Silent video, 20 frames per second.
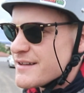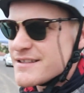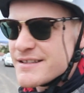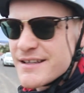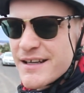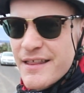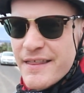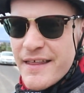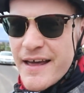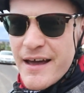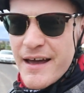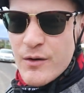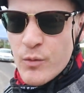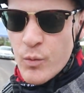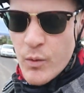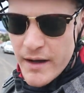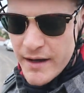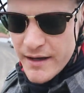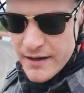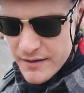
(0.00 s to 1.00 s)
see it that
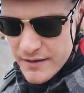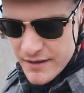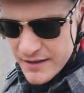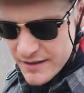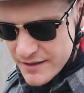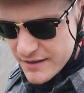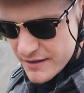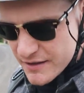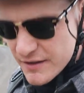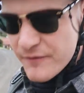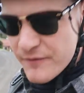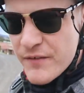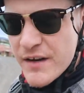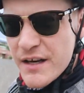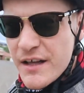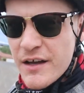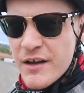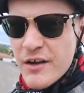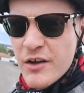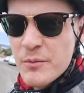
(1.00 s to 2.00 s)
well in the
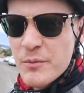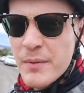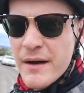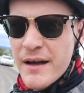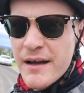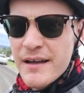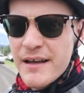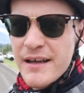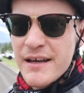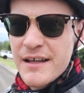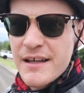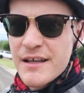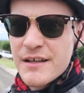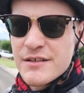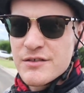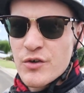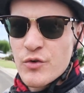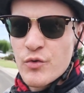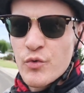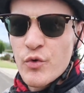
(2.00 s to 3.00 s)
video, but it
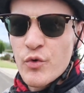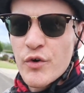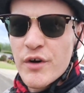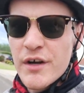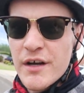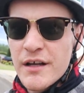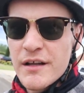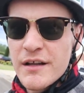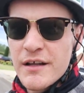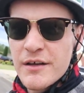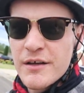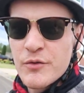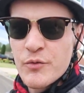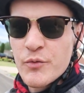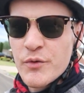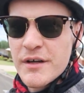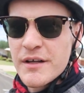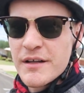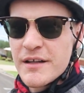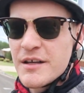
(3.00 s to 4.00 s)
is really,
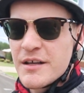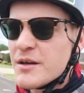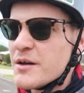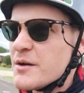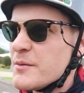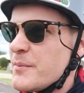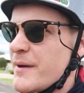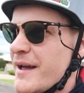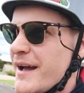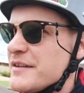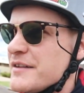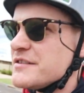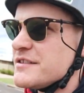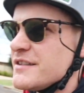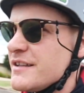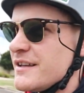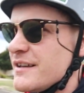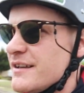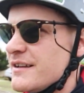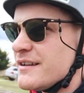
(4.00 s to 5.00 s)
really
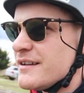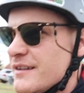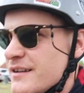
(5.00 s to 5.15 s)
bouncy.